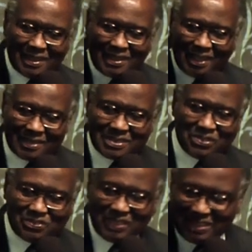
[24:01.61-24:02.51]
I, God's
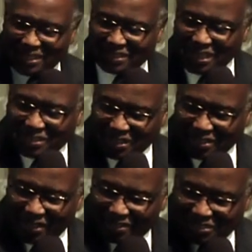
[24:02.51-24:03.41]
going to vindicate you.
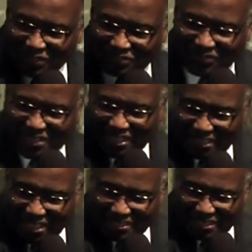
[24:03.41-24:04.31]
God's going to
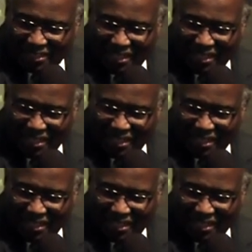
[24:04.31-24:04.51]
vindicate you.